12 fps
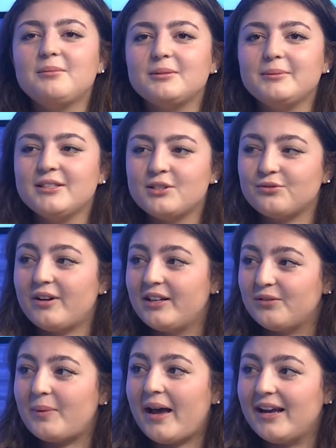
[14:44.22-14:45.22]
to me as a rite
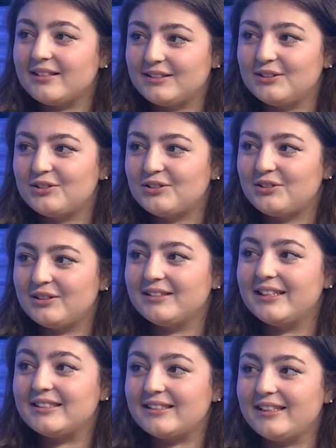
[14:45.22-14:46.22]
of passage to
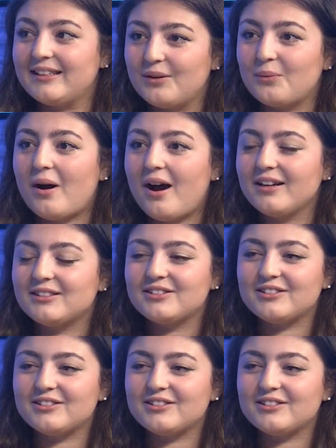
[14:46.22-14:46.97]
listen and watch.